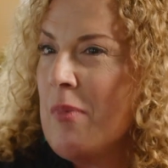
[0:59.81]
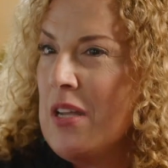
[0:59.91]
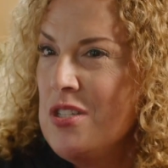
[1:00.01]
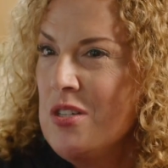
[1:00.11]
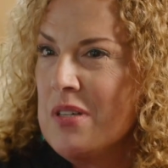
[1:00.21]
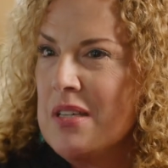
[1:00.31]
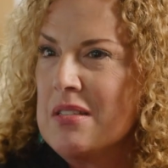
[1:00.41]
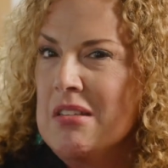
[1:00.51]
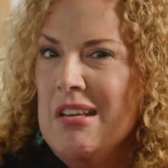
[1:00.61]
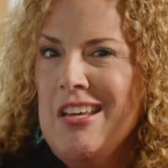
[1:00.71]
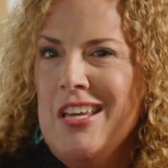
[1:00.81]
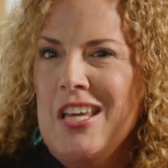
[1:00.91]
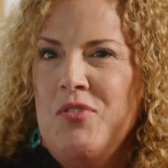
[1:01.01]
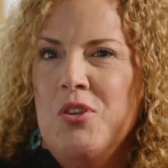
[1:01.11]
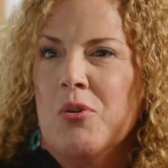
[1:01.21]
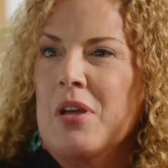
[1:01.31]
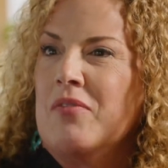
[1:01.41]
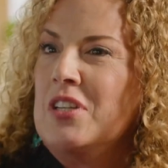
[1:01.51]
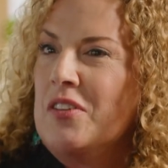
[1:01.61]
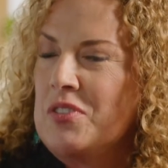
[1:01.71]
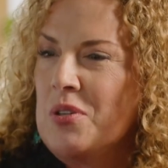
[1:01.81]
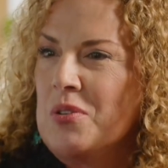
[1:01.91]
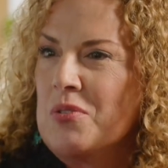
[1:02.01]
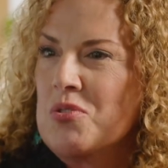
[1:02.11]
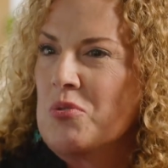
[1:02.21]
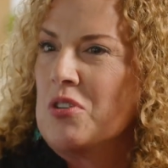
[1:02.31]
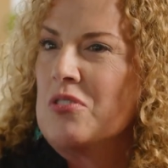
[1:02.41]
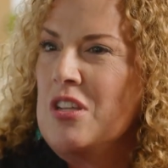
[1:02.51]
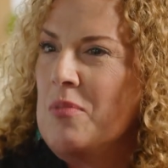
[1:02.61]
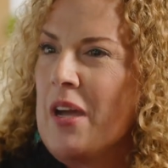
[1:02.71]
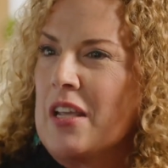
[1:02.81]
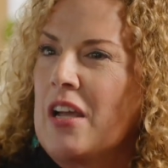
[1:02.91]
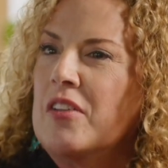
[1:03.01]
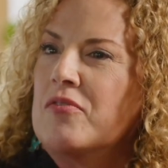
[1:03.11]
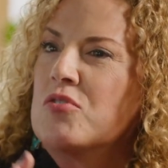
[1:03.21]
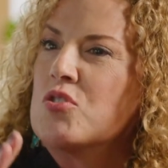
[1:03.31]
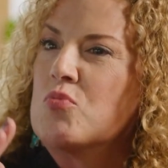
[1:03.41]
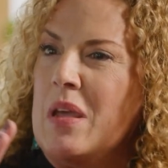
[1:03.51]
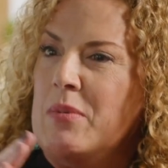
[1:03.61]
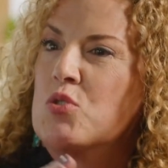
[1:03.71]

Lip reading: you might do is, if you don't have enough donors, or you might kind of maybe